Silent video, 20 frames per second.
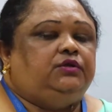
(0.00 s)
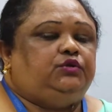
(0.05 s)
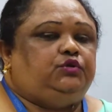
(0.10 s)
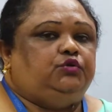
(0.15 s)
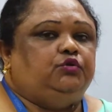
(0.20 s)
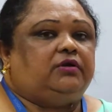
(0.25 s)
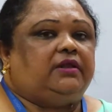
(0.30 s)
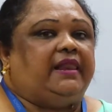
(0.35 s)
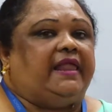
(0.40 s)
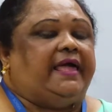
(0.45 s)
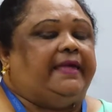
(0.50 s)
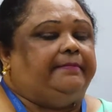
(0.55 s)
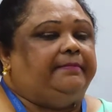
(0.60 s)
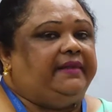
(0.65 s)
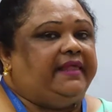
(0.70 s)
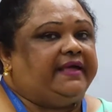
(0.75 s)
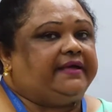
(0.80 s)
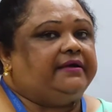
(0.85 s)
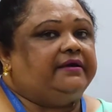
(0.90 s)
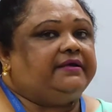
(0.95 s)
to climb
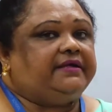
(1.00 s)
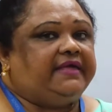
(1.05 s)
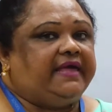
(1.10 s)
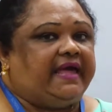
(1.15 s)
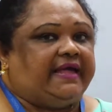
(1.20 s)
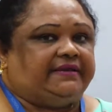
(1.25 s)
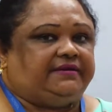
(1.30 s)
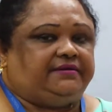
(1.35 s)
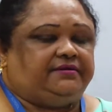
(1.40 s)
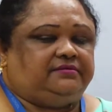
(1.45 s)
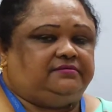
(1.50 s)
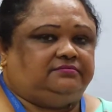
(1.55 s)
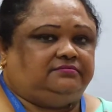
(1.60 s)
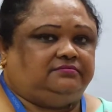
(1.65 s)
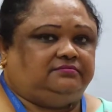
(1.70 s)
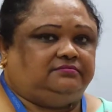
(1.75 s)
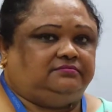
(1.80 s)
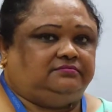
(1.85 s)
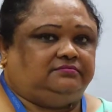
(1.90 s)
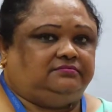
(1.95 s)
like a cat,
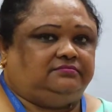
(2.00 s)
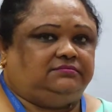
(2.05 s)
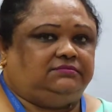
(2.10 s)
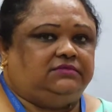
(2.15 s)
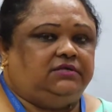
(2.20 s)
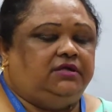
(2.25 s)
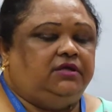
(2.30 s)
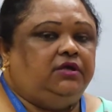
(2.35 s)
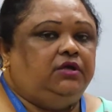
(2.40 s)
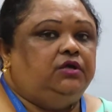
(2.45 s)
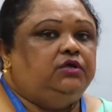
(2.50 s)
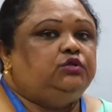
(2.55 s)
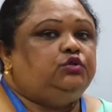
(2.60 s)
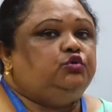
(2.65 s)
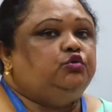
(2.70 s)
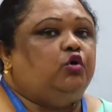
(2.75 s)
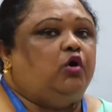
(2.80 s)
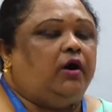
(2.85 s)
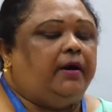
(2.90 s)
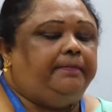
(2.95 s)

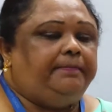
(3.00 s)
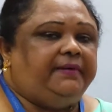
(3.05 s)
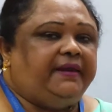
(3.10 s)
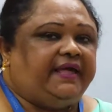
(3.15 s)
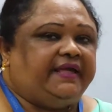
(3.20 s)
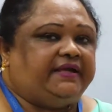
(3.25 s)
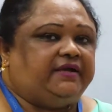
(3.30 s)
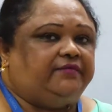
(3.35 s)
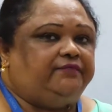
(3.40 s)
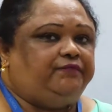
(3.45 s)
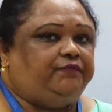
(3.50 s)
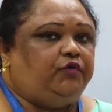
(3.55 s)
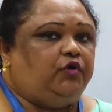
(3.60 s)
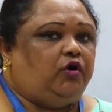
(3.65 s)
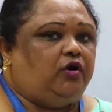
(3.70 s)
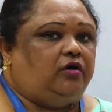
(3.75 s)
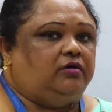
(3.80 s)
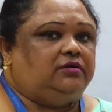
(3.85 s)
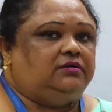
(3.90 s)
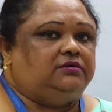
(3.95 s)
to hop like a
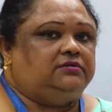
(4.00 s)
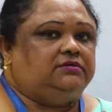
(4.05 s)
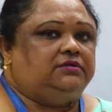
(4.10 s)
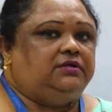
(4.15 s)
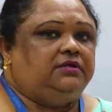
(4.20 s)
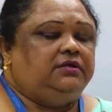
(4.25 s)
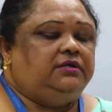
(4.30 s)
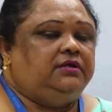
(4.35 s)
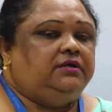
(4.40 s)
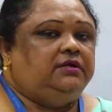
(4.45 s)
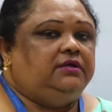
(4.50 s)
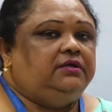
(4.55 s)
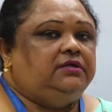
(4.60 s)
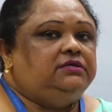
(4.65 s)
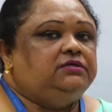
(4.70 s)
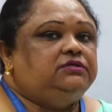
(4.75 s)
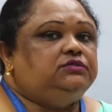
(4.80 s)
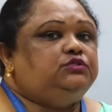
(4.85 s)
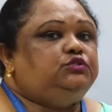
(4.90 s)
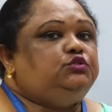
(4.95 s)
frog,
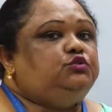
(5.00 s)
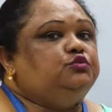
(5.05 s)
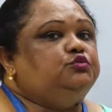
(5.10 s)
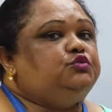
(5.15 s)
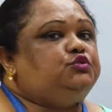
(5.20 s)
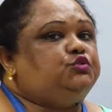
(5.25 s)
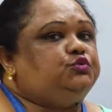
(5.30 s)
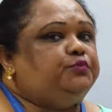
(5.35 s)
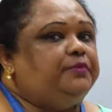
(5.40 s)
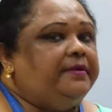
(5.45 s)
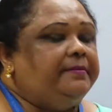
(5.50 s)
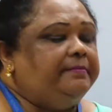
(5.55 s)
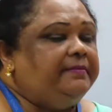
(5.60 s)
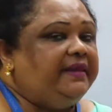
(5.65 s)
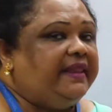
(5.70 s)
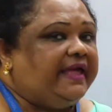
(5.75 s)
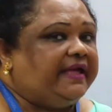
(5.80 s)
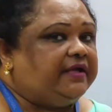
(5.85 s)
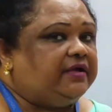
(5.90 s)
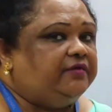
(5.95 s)
to swim
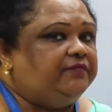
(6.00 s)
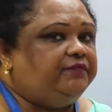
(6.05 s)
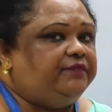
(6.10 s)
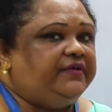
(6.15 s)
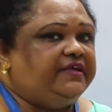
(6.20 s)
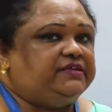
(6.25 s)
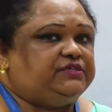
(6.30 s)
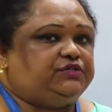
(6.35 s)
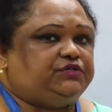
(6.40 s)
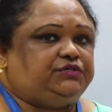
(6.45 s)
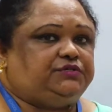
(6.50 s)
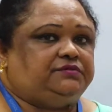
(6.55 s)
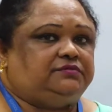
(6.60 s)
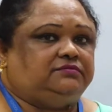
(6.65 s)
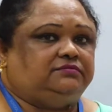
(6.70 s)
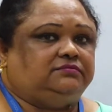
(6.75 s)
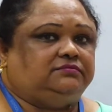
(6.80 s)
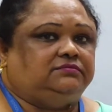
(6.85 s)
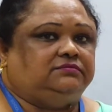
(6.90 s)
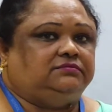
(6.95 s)
like a fish,
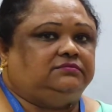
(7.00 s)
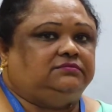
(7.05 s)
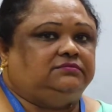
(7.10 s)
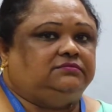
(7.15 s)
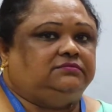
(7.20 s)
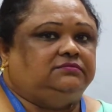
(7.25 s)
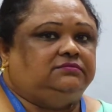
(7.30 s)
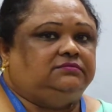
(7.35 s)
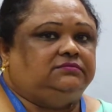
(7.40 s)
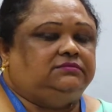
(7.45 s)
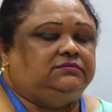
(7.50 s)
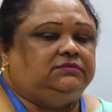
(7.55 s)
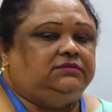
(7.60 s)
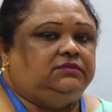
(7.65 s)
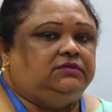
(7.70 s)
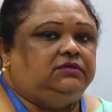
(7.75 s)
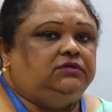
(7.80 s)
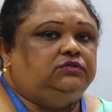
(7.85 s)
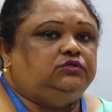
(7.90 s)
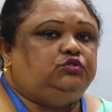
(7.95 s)

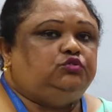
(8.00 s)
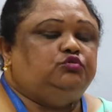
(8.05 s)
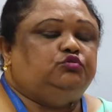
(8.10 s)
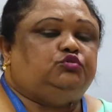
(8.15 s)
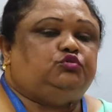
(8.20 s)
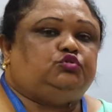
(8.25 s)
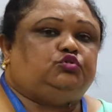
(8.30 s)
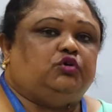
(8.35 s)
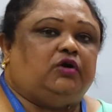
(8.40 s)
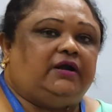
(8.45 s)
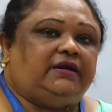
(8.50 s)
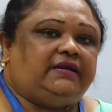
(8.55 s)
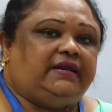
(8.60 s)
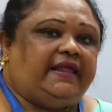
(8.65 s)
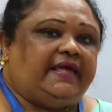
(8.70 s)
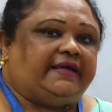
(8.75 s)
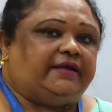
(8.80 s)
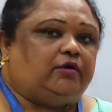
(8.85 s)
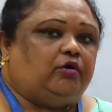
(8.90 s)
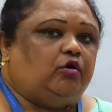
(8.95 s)
to trot
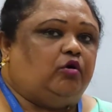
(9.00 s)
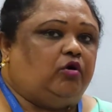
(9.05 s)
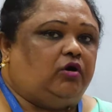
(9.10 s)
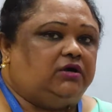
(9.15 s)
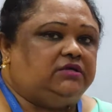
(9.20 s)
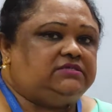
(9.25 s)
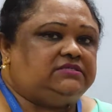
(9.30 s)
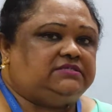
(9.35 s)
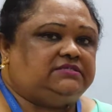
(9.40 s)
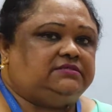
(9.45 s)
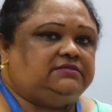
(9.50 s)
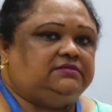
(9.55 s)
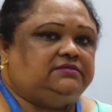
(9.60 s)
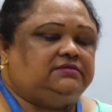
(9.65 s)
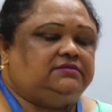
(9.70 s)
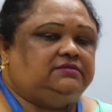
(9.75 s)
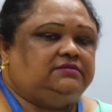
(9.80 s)
like a horse,